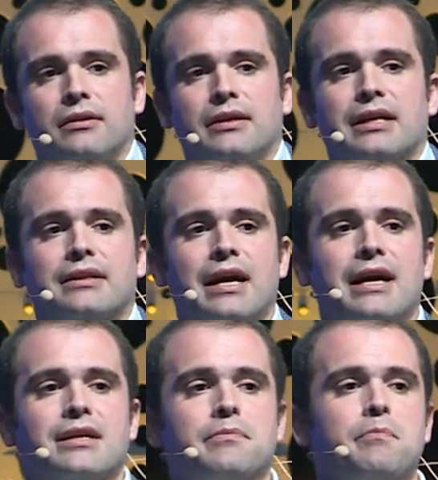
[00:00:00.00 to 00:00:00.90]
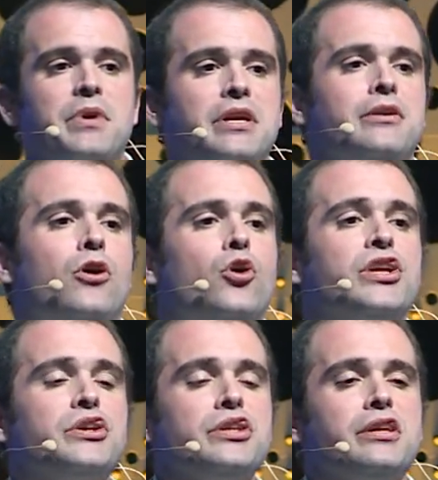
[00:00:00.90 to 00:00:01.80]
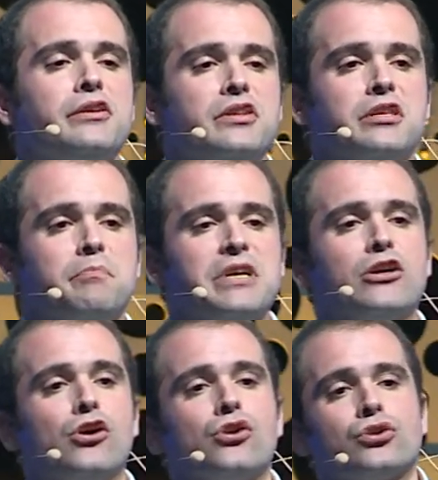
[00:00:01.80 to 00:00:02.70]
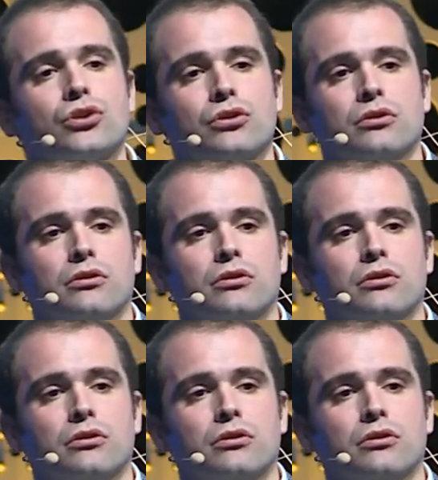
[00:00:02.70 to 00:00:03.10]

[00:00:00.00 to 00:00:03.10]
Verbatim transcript: that are being originated because